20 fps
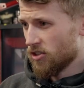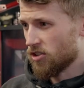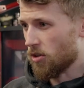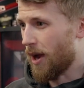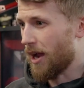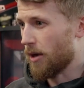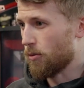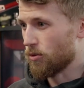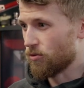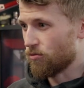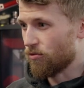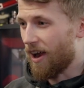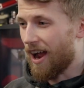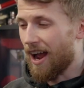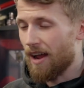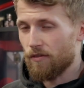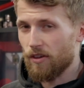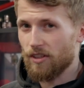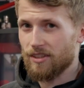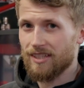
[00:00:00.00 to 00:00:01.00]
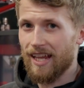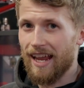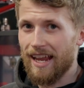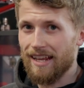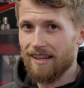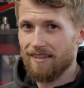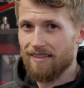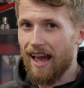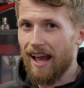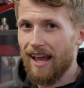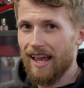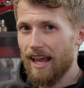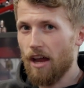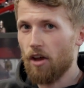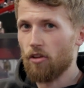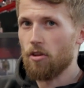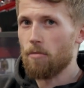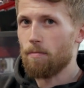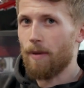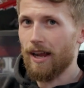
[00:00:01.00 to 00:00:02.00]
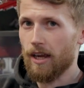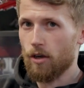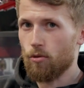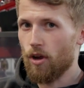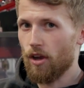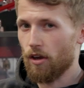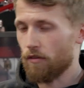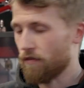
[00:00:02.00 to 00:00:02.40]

so I would rather take that hit on the back work